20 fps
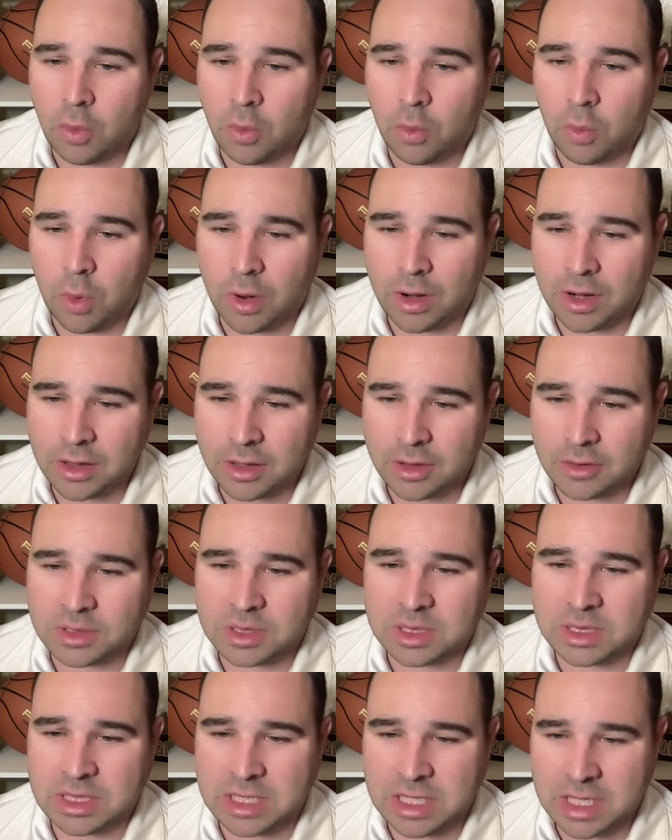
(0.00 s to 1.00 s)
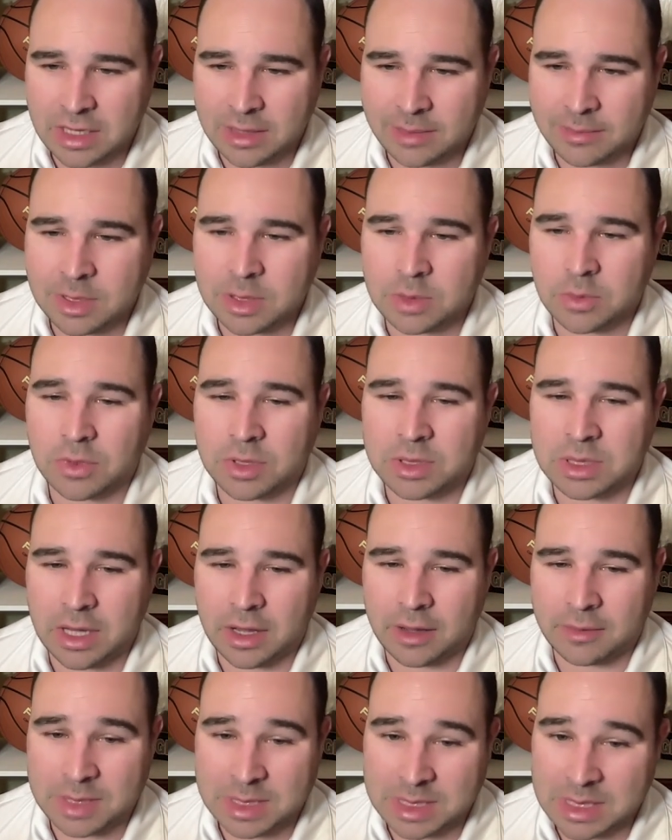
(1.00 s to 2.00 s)
One of those teams was
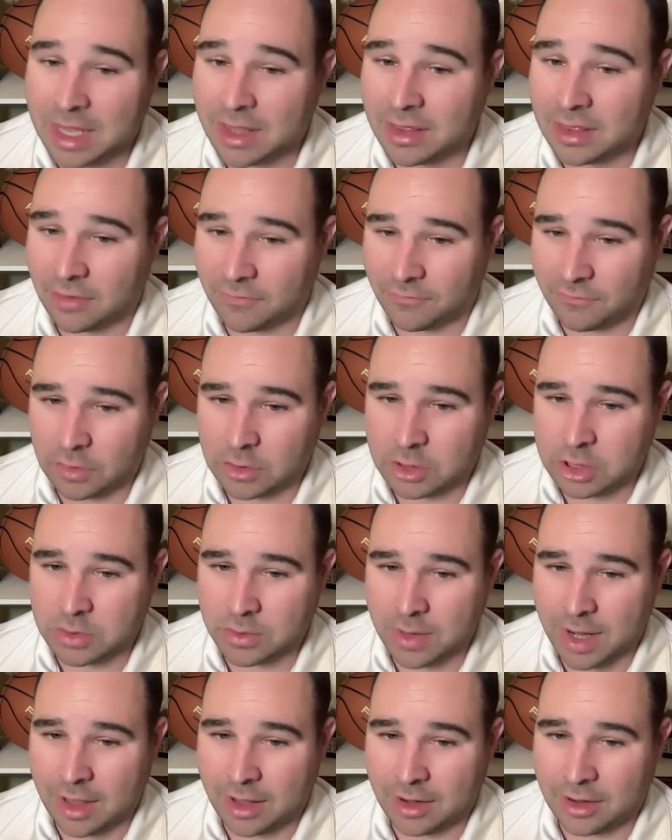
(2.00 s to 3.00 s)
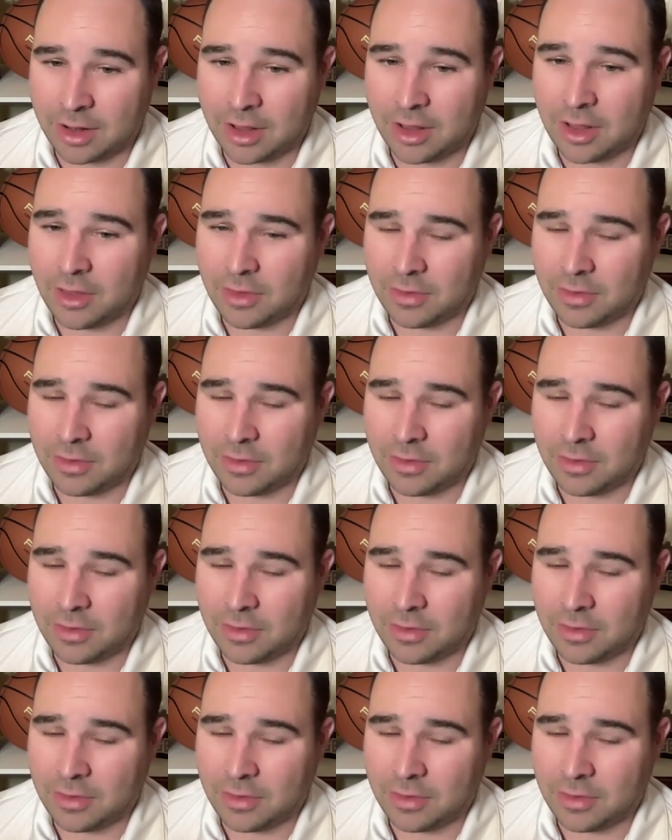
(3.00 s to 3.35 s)
upset in the first round.